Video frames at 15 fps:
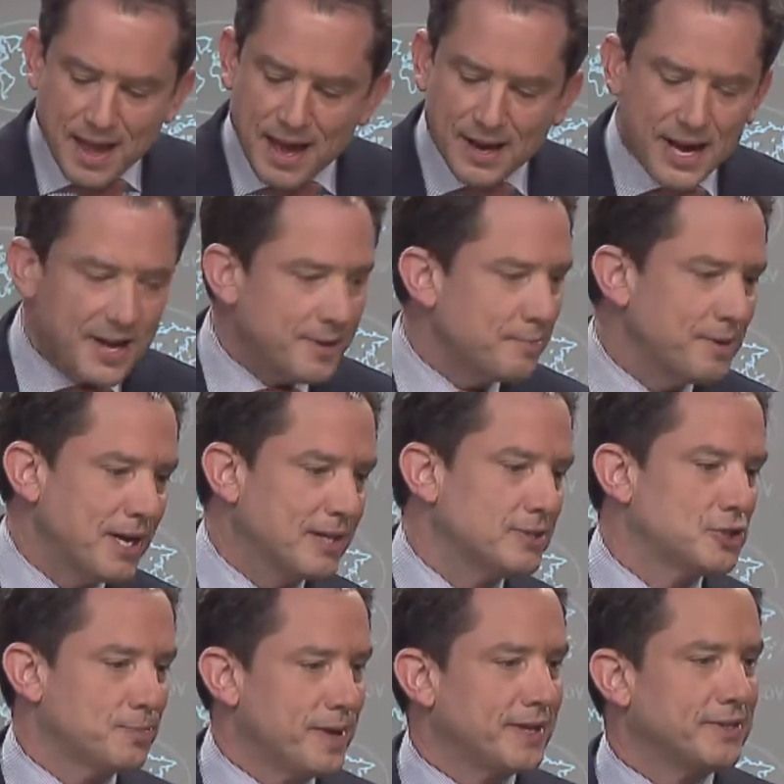I'm not going
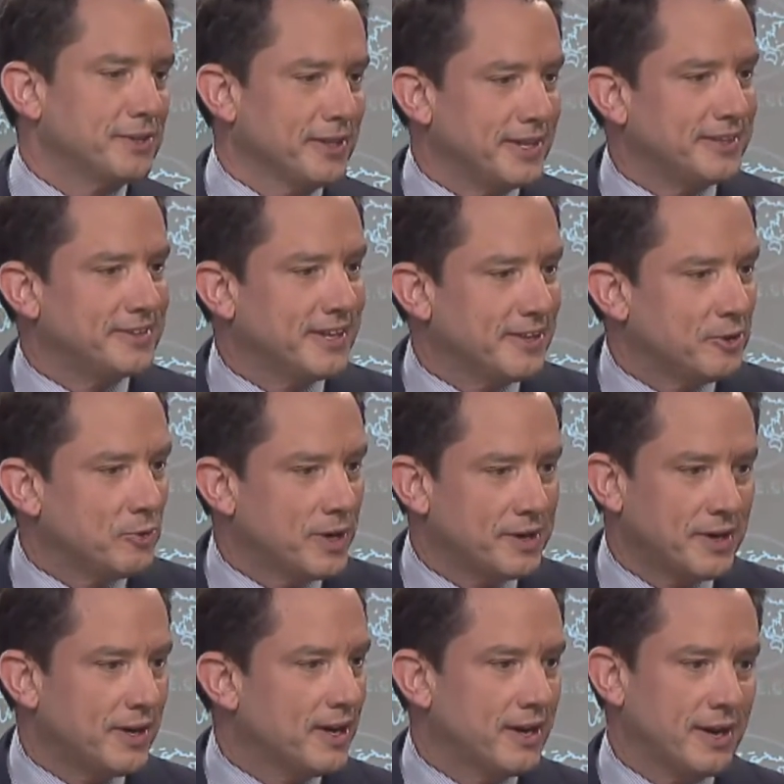to speculate. I don't
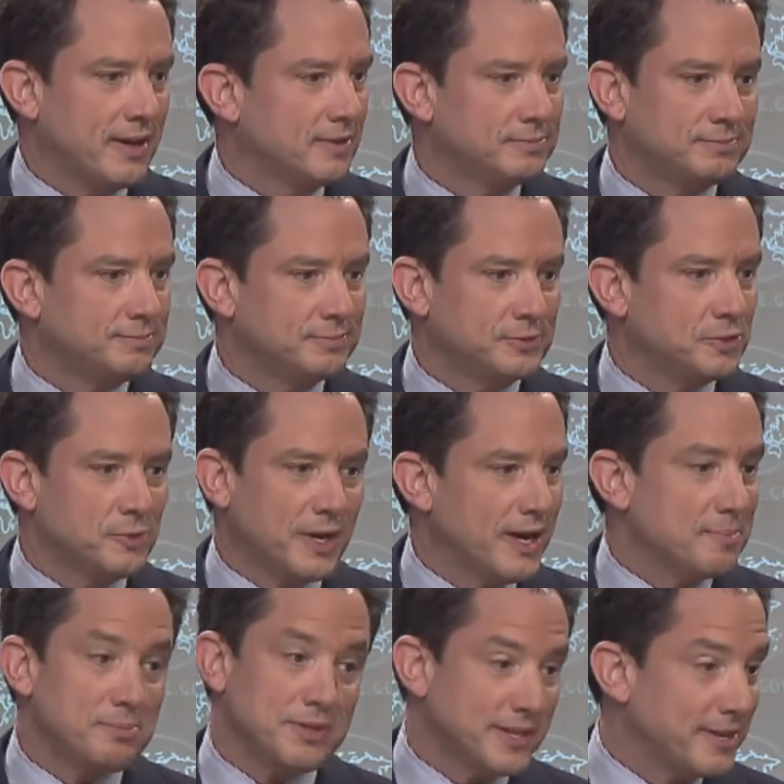want to do a
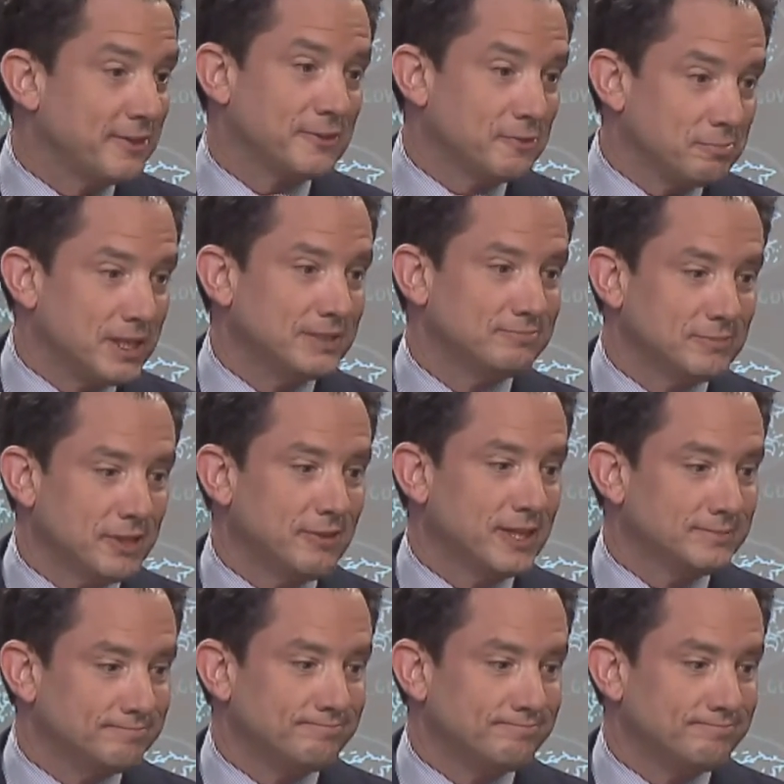hypothetical, man. All right.